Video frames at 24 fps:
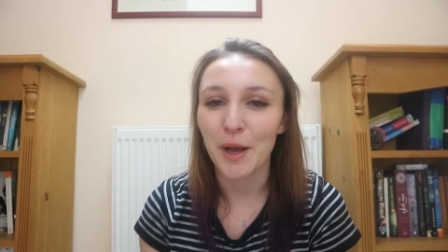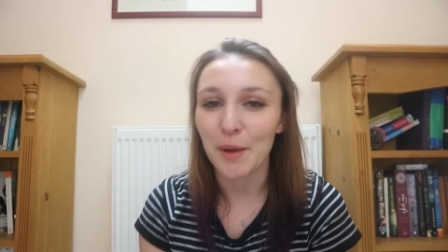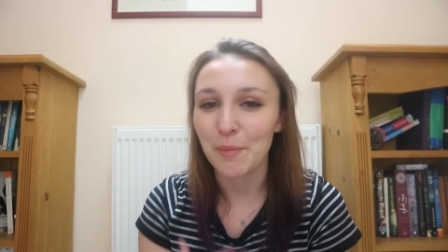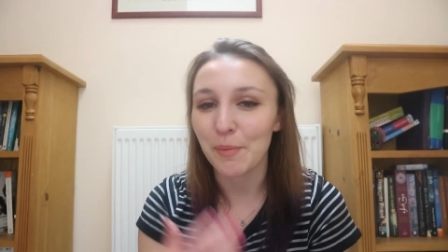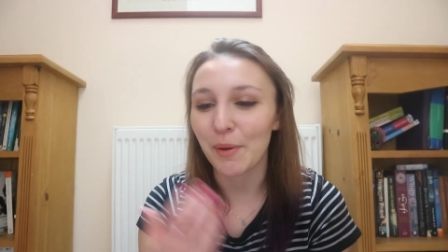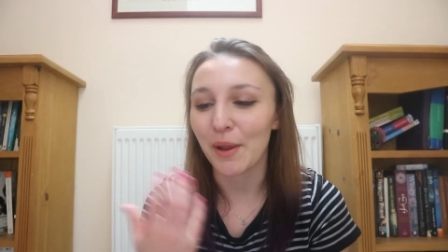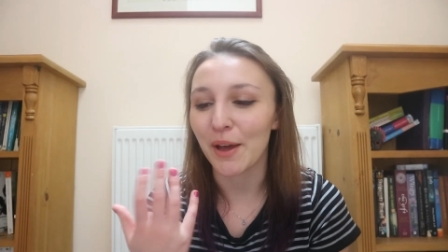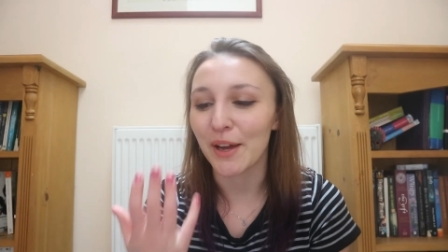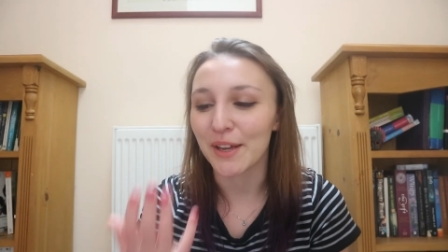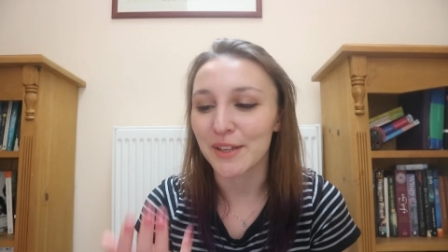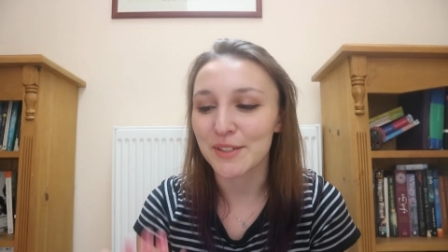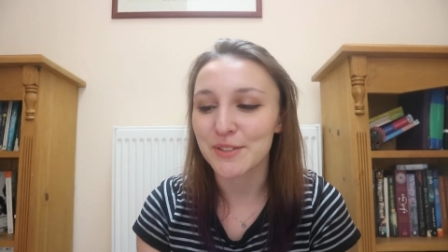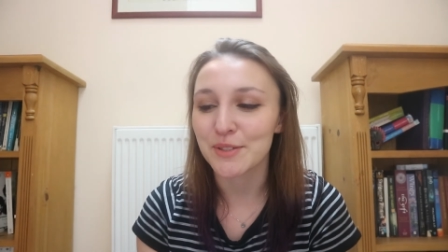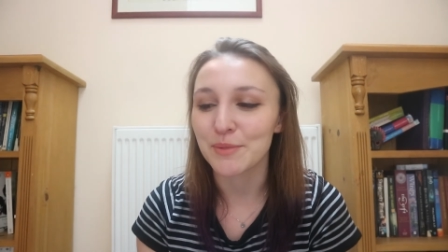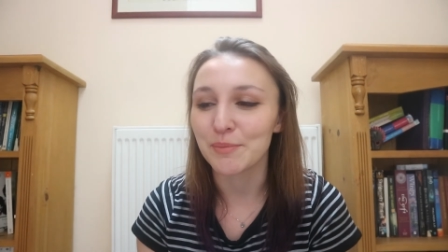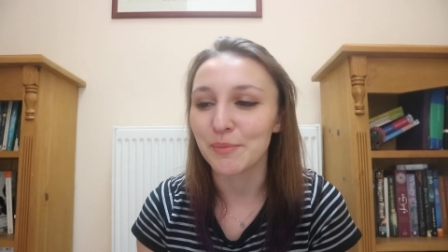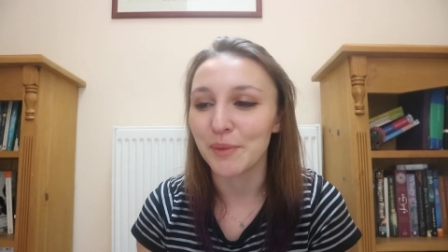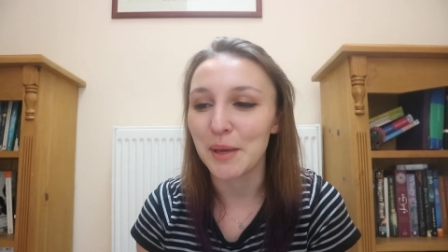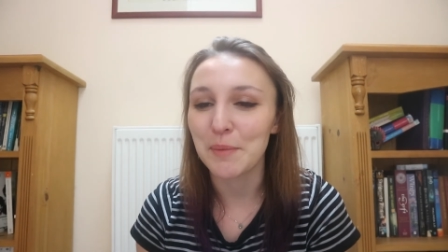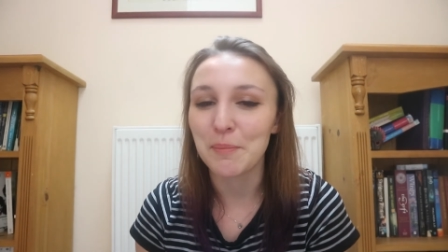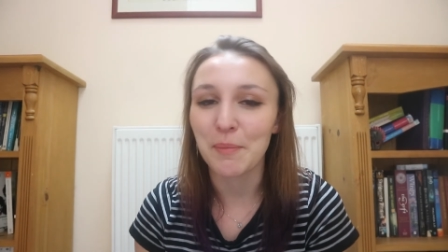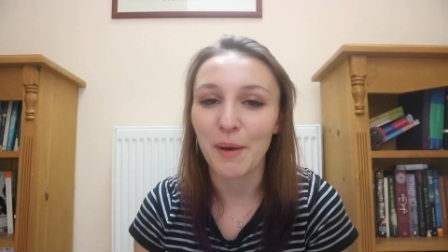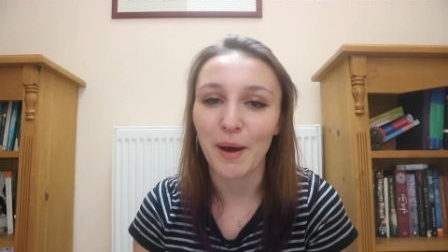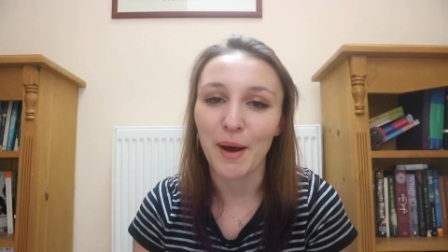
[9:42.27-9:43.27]
applying some
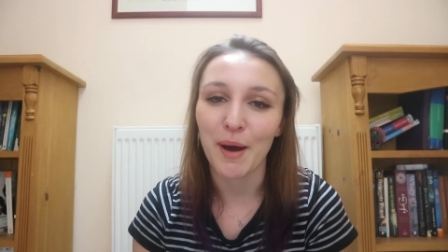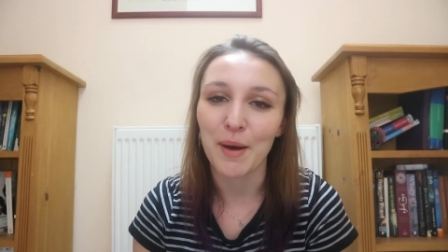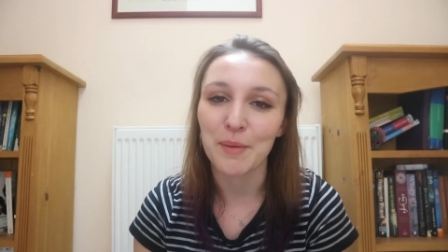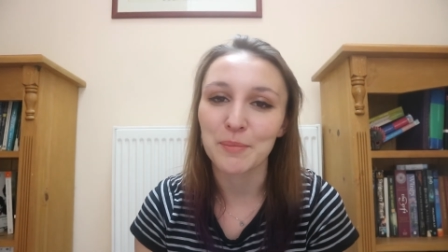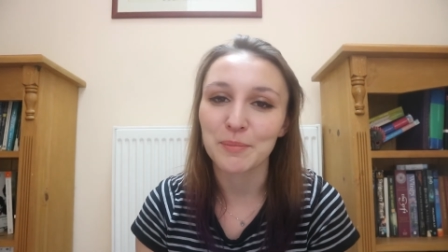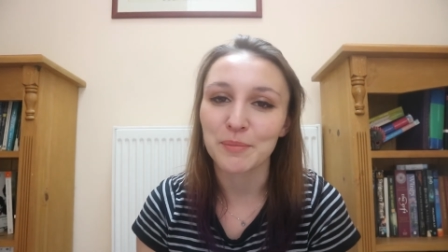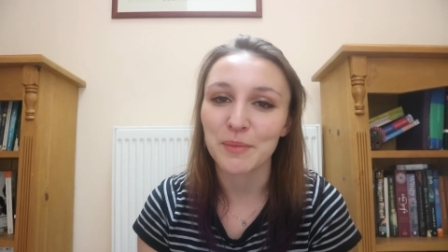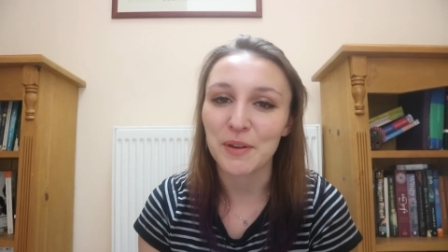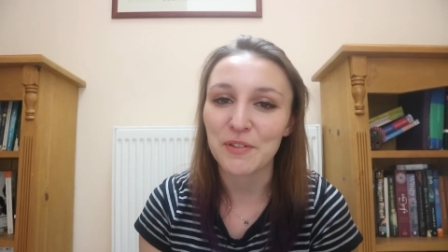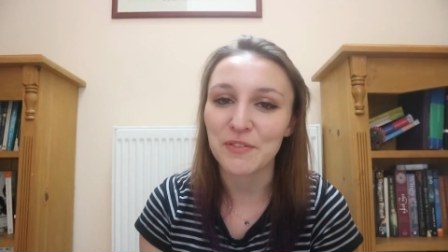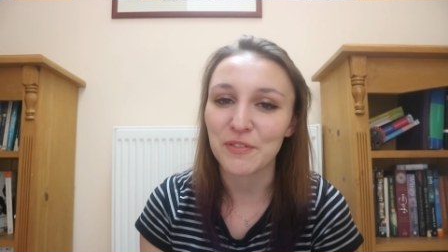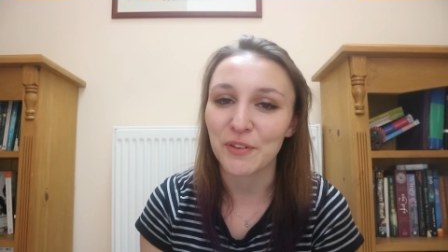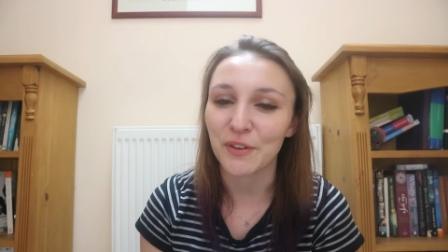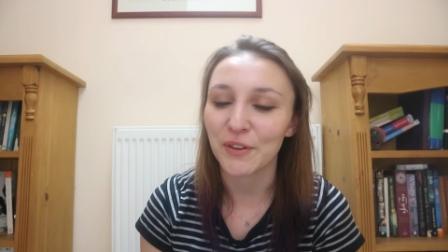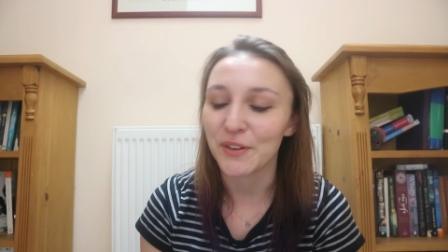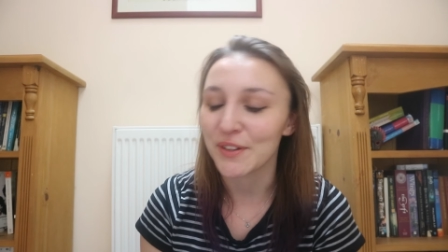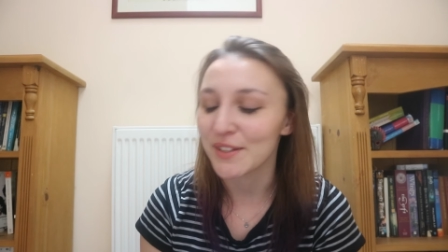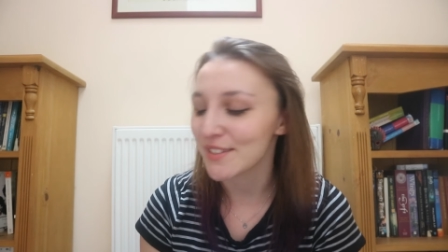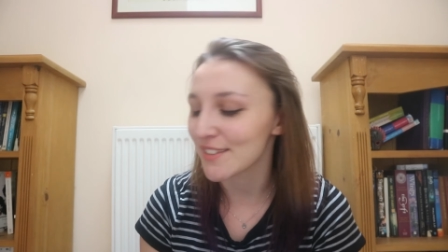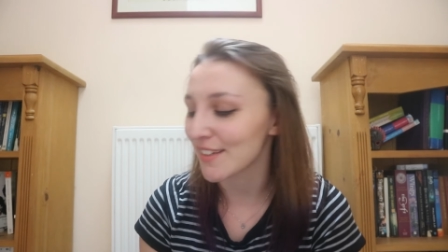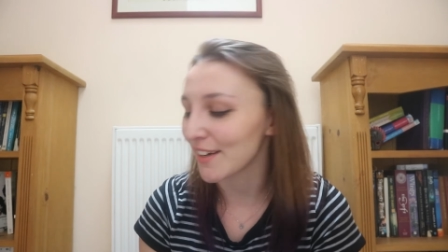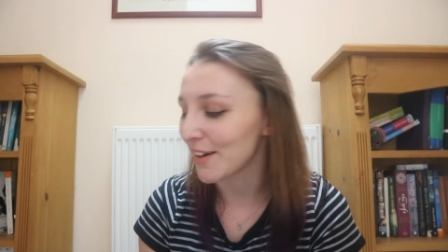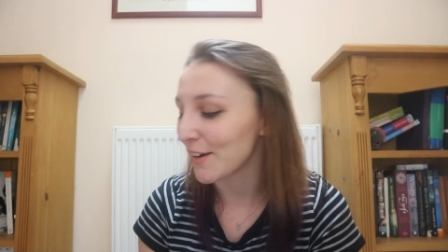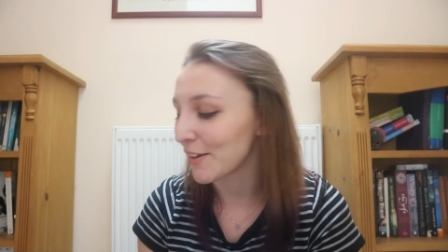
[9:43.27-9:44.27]
lip balm before you
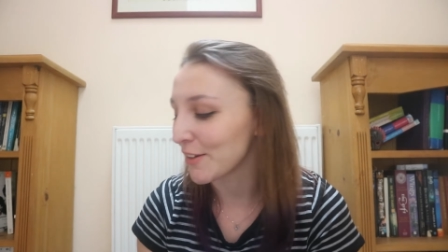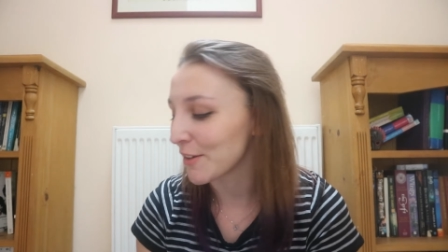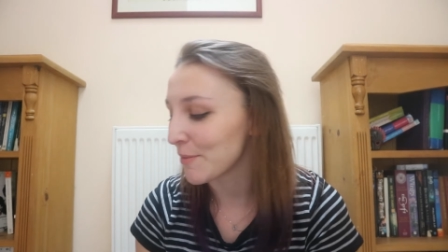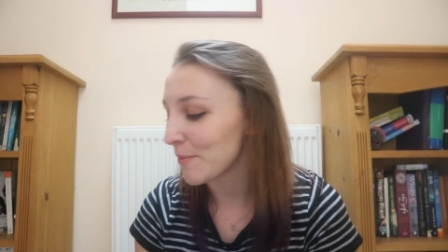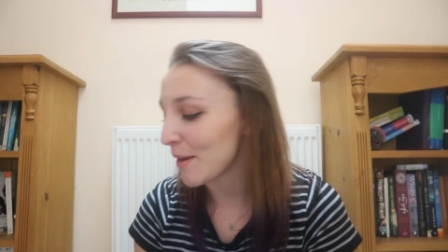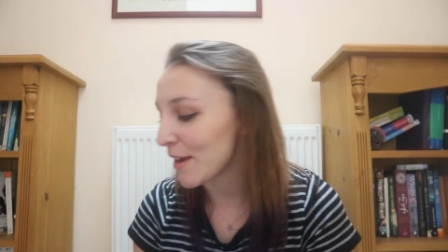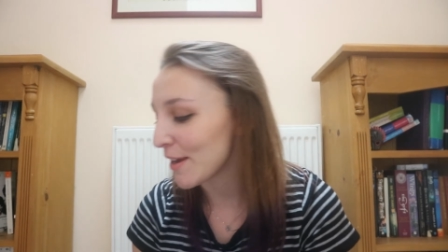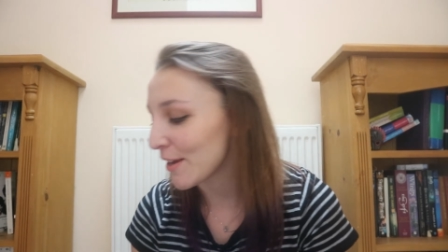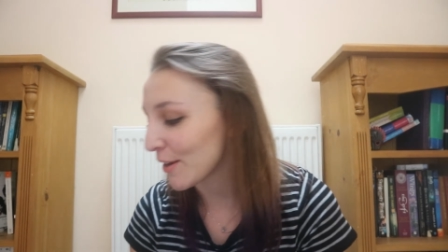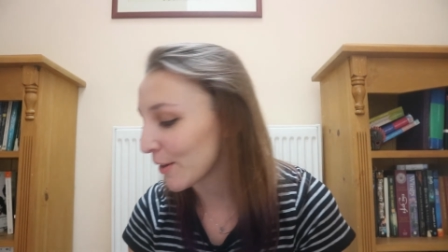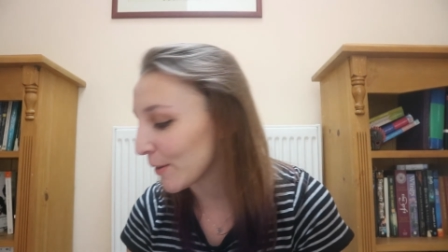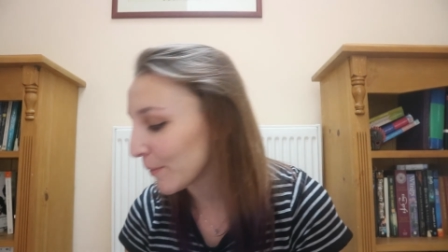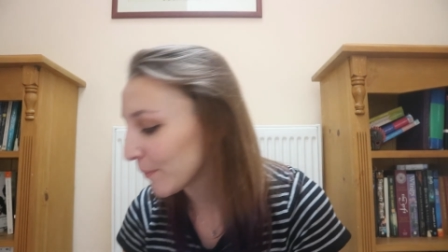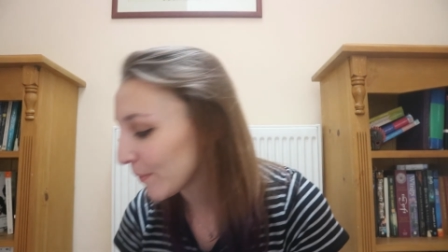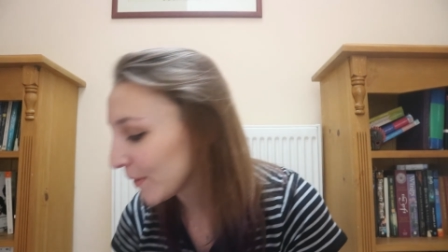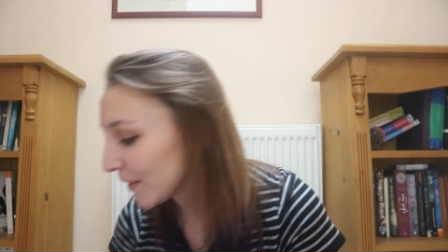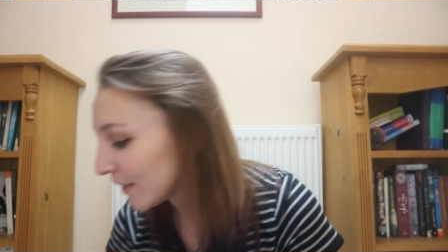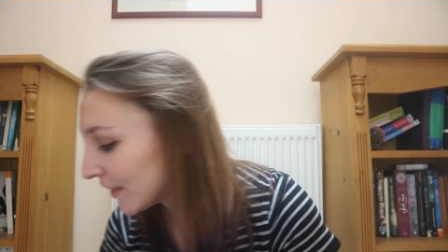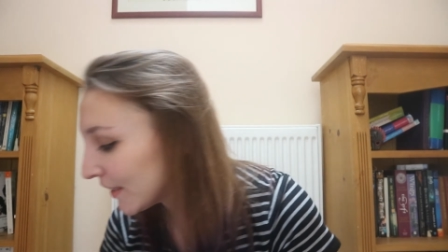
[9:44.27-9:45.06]
start your makeup.